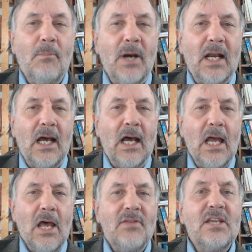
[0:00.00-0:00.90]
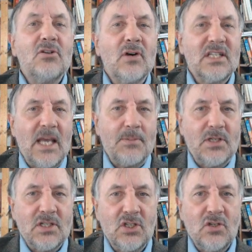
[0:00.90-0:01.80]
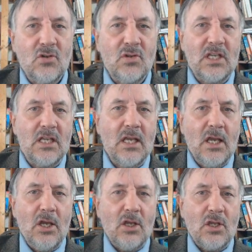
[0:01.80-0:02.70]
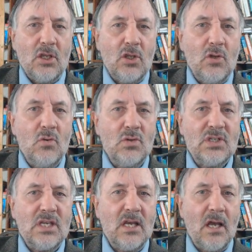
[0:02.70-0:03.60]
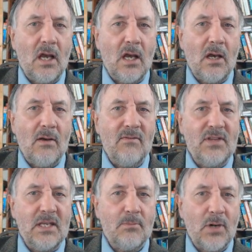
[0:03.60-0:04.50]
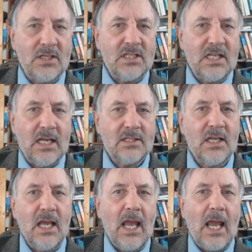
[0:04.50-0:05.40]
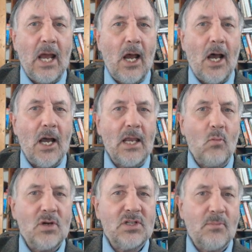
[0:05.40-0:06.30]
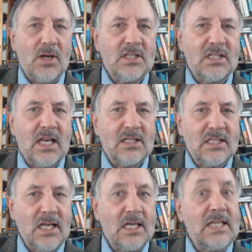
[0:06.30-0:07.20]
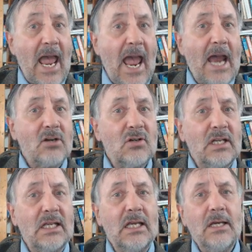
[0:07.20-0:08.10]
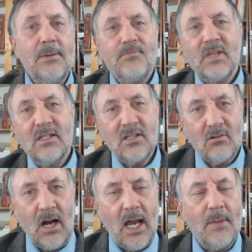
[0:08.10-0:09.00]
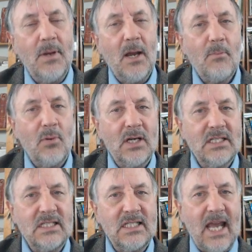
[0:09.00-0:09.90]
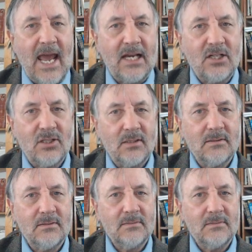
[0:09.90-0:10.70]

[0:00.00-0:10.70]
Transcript: But these are exceptions to the use of the present tense, in which the present tense does actually describe present action.